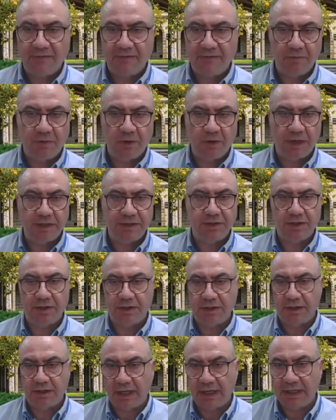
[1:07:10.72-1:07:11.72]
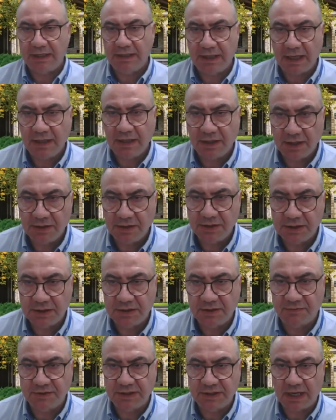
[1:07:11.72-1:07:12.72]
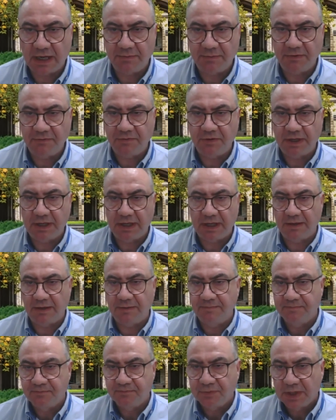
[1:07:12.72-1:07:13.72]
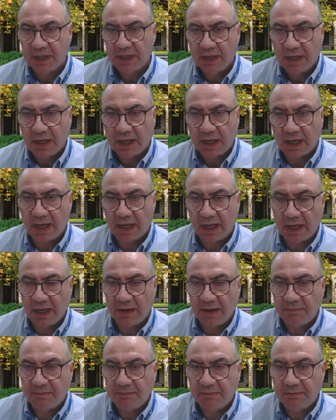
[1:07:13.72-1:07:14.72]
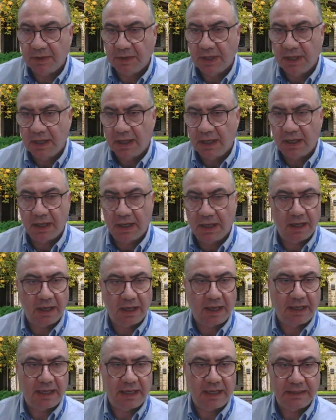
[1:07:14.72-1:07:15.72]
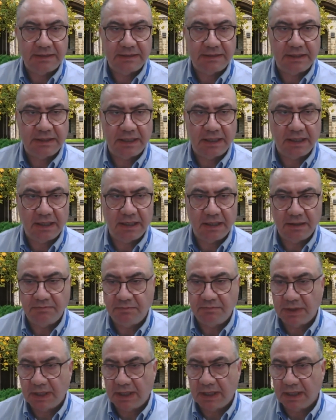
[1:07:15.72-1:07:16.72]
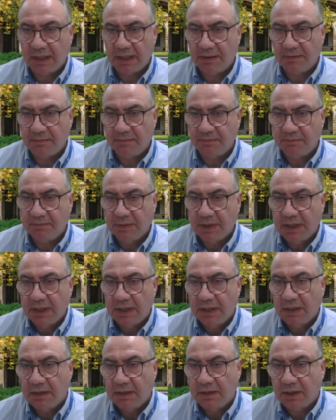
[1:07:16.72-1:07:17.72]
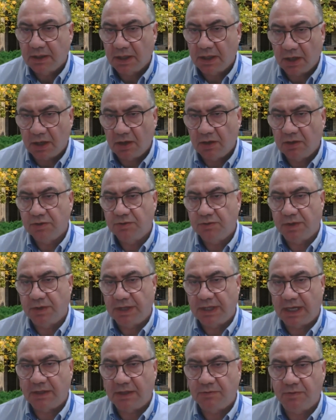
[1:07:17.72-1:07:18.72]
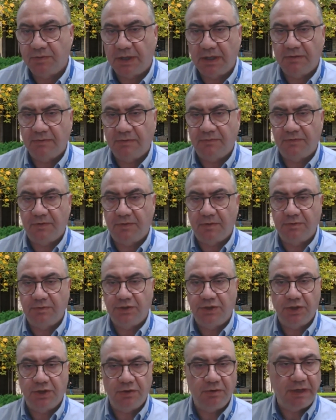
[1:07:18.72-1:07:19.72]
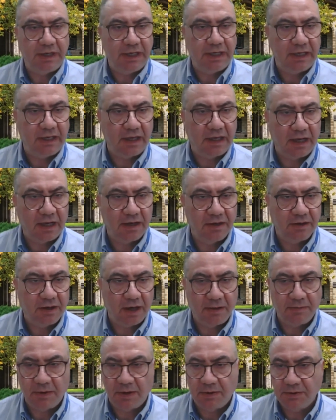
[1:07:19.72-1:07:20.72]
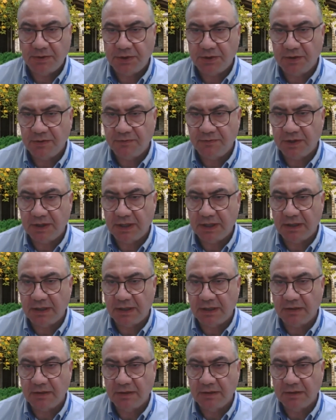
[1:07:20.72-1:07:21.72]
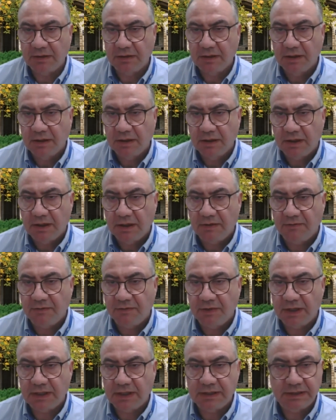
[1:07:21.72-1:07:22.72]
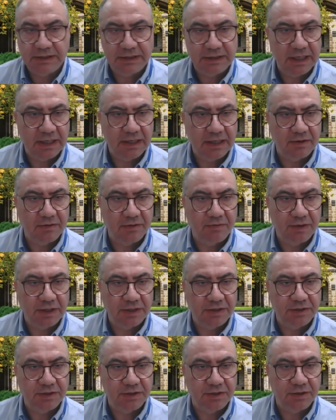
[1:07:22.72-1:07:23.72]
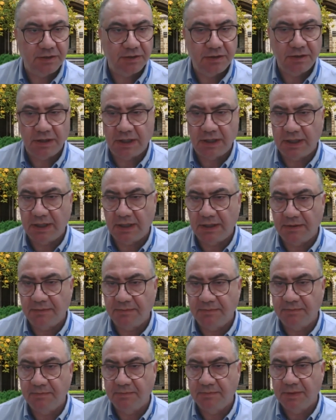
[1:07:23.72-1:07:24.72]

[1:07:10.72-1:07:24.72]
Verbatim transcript: one more question in, in the interest of time. If we can, um, I guess, uh, um, close with that one from Julie. I'm, I'm not sure if you can. If you can see the question um,